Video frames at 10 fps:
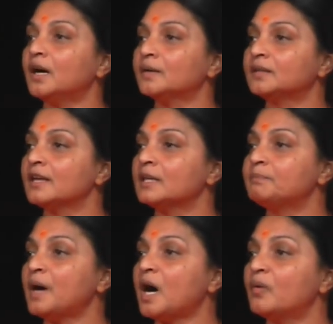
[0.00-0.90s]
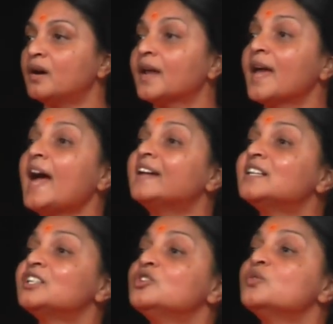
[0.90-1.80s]
a thing in power and
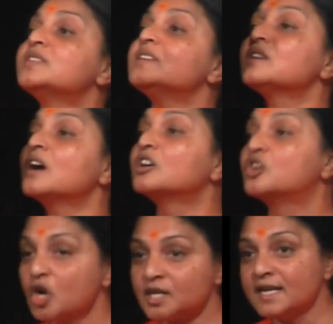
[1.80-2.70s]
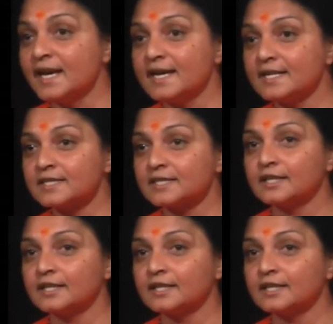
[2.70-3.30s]
it uses goodness,